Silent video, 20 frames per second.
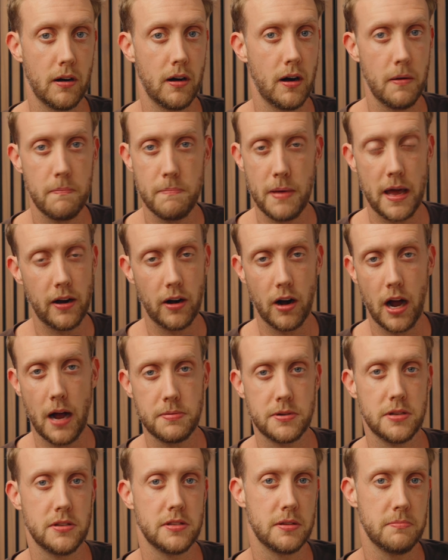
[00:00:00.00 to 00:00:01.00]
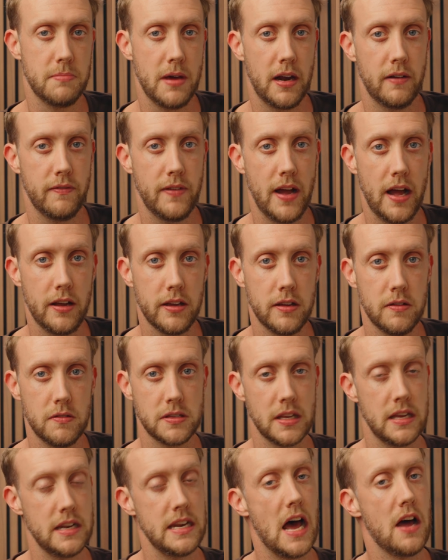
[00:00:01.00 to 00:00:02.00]
are better options and better
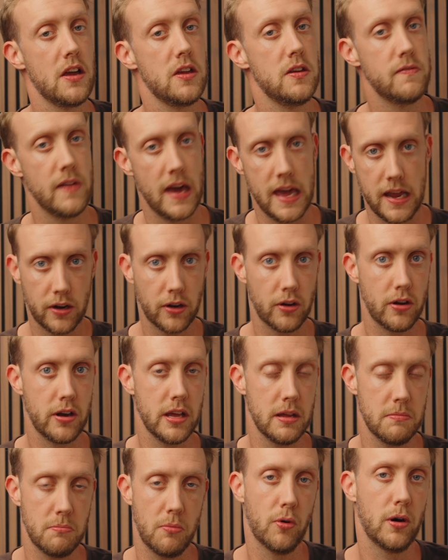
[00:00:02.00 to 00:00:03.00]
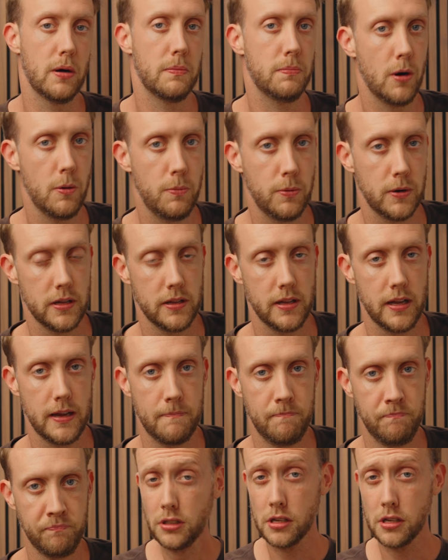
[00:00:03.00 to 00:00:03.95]
values, and now you've anchored it more appropriately.